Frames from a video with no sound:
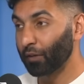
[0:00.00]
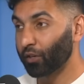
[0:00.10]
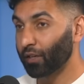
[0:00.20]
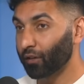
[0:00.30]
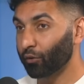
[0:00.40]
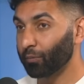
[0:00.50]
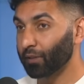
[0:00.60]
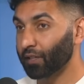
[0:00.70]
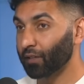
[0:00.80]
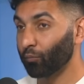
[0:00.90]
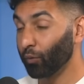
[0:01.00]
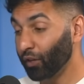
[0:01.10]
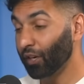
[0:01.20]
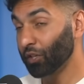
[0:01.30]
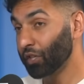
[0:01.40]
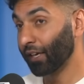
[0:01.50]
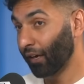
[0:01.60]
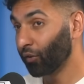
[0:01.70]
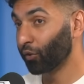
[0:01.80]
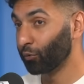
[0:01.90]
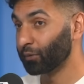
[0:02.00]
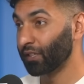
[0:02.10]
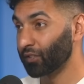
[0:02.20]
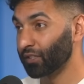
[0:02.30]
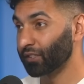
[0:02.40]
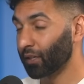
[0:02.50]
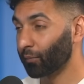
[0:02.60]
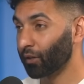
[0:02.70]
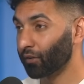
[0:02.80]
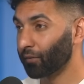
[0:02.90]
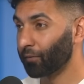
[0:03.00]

be looking at that group thinking, yeah, we could actually get out of the group stages this time around.